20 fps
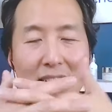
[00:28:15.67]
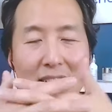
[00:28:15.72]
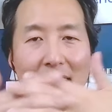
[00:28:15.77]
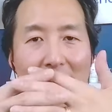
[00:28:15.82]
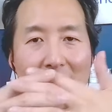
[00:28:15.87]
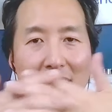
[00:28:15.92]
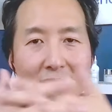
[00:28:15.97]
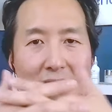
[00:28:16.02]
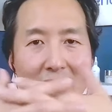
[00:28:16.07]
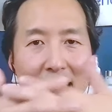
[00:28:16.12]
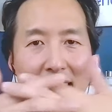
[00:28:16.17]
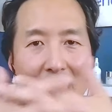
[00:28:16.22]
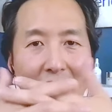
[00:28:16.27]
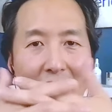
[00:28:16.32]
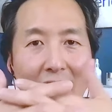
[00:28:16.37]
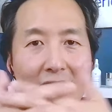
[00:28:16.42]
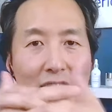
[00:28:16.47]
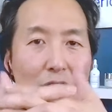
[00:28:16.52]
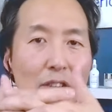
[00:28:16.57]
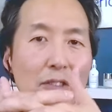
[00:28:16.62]
it heals in a
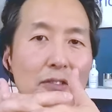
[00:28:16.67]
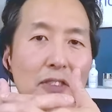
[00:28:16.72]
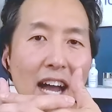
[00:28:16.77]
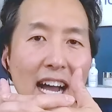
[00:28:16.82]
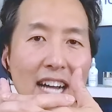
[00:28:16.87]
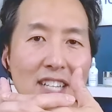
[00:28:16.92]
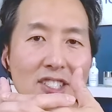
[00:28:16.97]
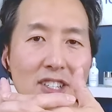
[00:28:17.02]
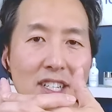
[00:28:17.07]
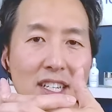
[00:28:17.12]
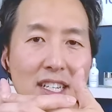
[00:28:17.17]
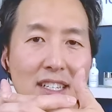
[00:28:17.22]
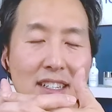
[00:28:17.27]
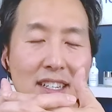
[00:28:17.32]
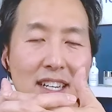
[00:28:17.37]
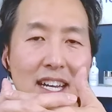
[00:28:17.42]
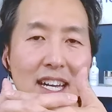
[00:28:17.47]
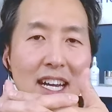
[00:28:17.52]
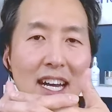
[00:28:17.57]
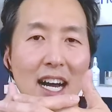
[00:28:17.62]
tighter fashion.